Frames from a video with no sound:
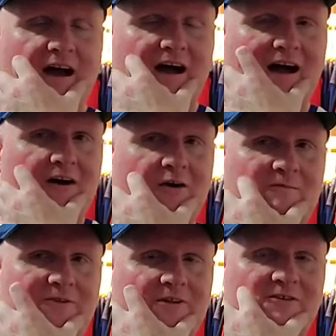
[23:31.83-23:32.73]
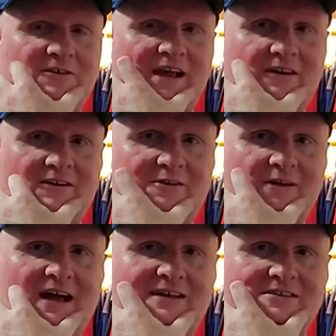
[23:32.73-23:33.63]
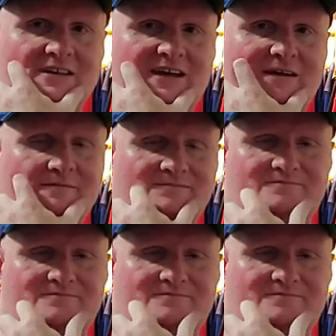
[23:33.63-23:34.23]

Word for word: Uh, hopefully you get you guys uh,